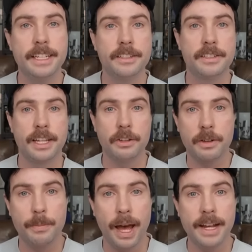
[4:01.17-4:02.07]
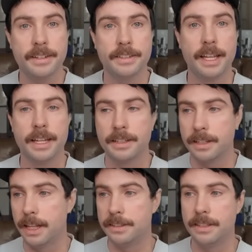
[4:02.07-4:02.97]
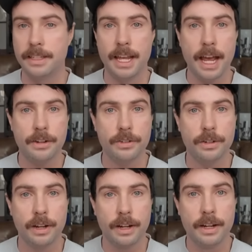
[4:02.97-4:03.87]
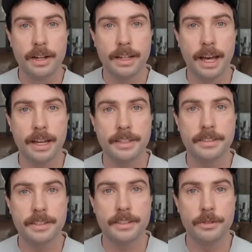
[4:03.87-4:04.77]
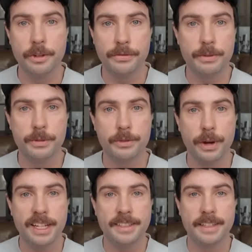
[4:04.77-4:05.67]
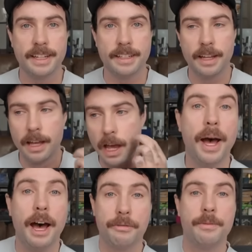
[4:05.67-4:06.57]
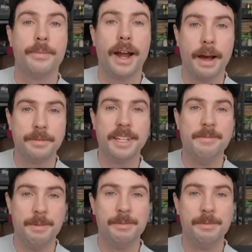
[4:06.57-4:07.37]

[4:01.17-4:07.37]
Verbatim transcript: these silk bags that had collected the extra gas. So nothing was wasted, apart from perhaps him